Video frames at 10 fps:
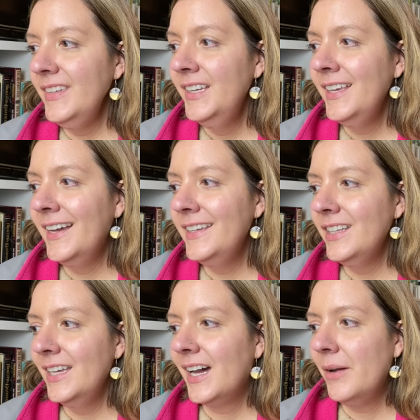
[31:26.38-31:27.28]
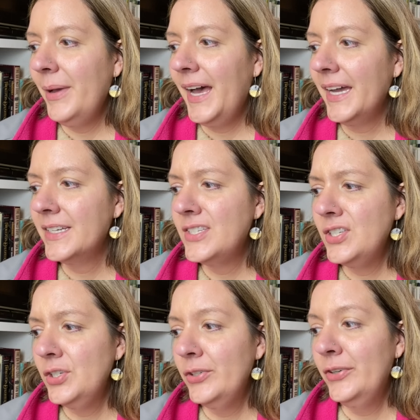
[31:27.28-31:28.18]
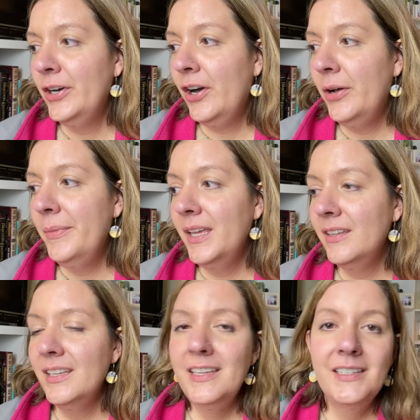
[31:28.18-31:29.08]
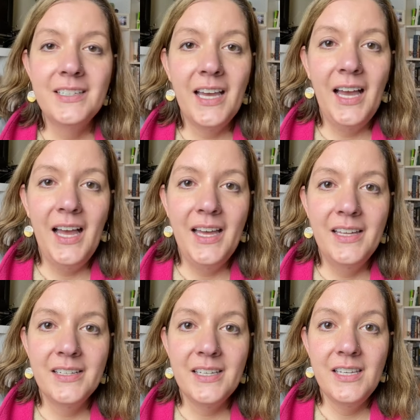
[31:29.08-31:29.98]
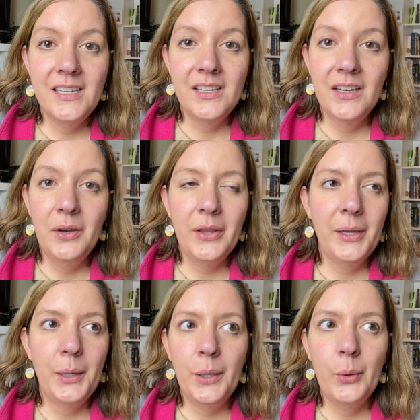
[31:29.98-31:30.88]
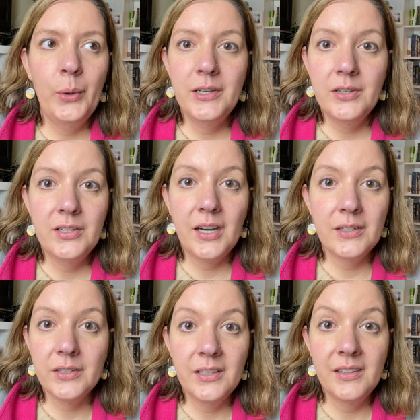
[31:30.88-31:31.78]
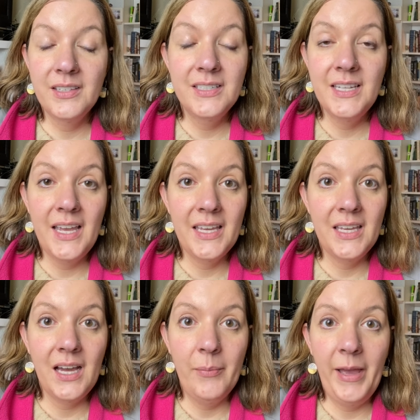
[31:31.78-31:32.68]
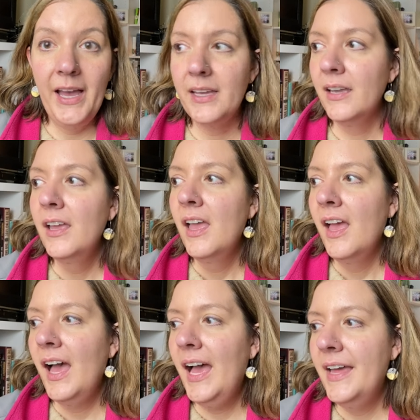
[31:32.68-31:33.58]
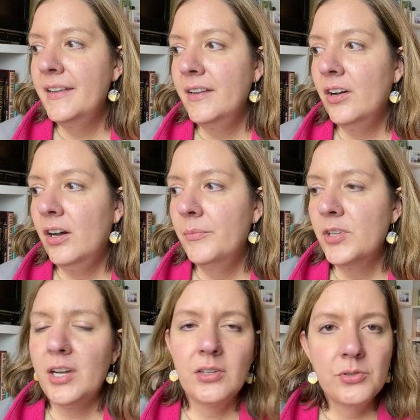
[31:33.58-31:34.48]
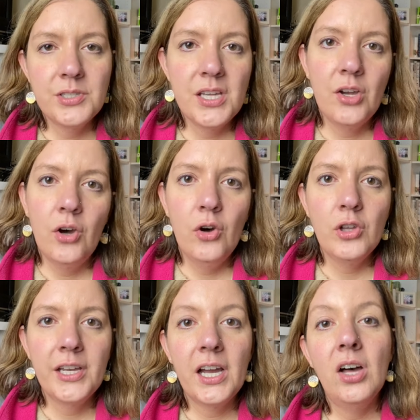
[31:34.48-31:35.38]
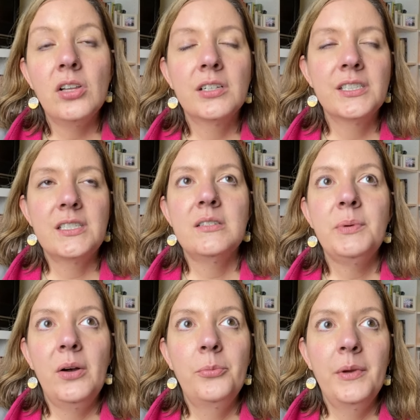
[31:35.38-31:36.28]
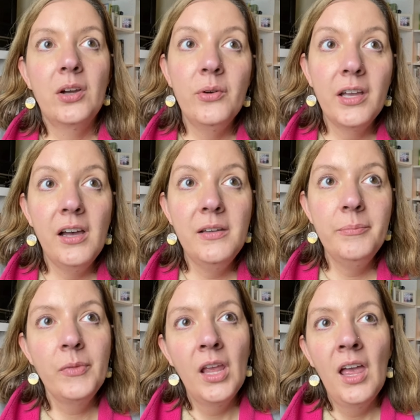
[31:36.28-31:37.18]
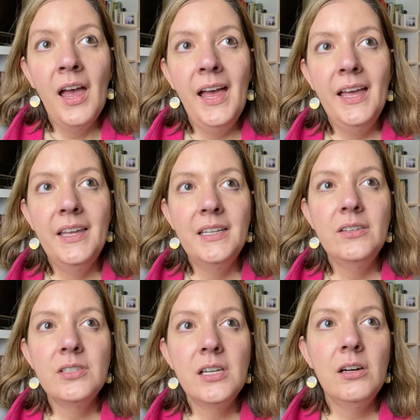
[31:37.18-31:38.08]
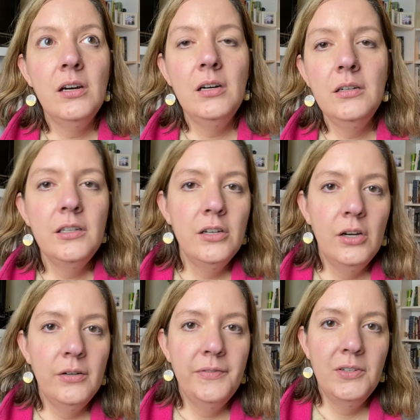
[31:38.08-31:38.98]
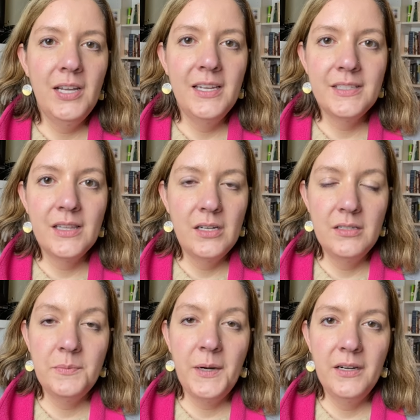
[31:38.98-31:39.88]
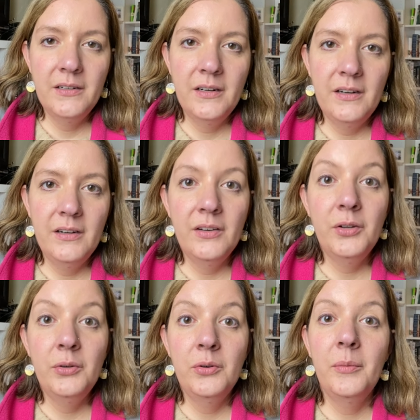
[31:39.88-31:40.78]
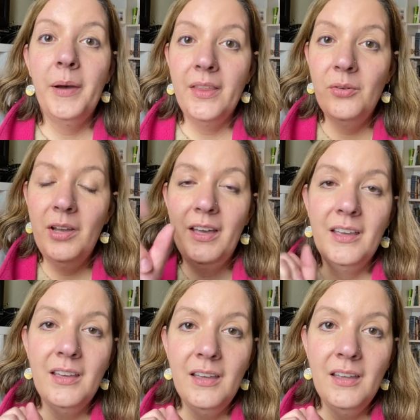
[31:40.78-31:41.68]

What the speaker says: yeah, he like got back to England and he like went to the doctor like the day he got back. And the doctor was like, oh, like how long has this problem been going on? And he was like, oh, you know, a few days. And then his partner, who, by the way,